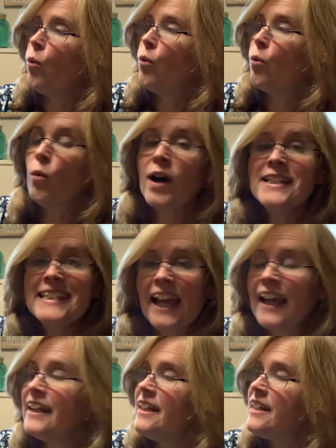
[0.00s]
One
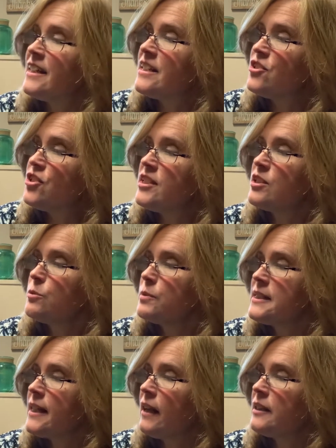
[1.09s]
day, Jesus was
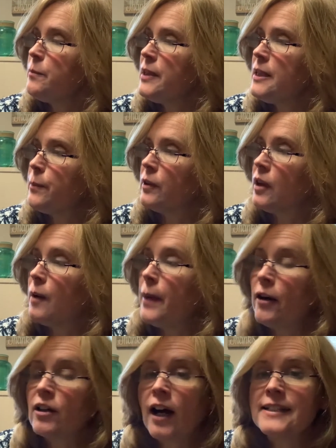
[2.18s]
telling people about
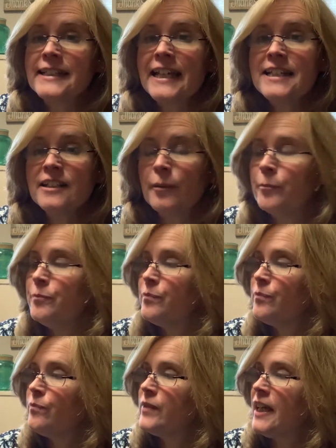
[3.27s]
God's kingdom.
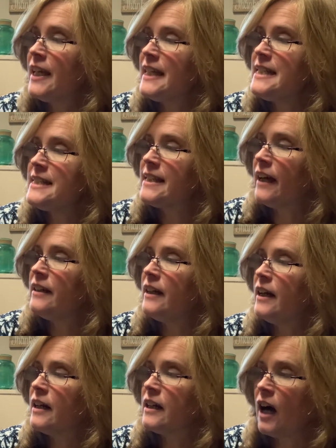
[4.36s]
He said,
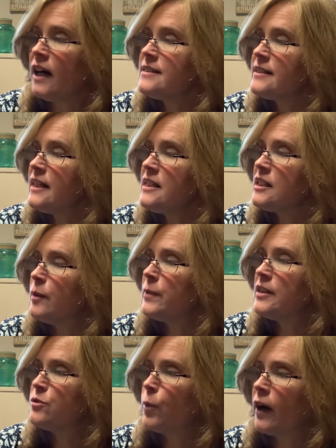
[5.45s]
God's kingdom
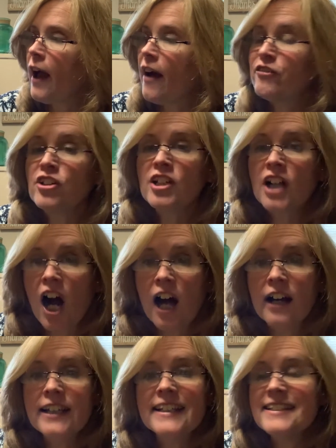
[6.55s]
is wherever
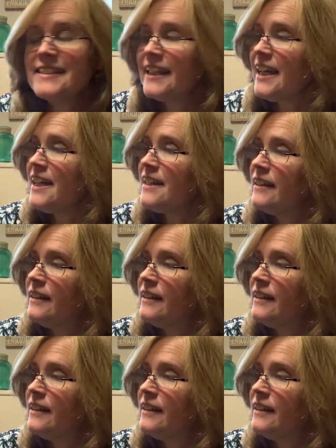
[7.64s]
God is king.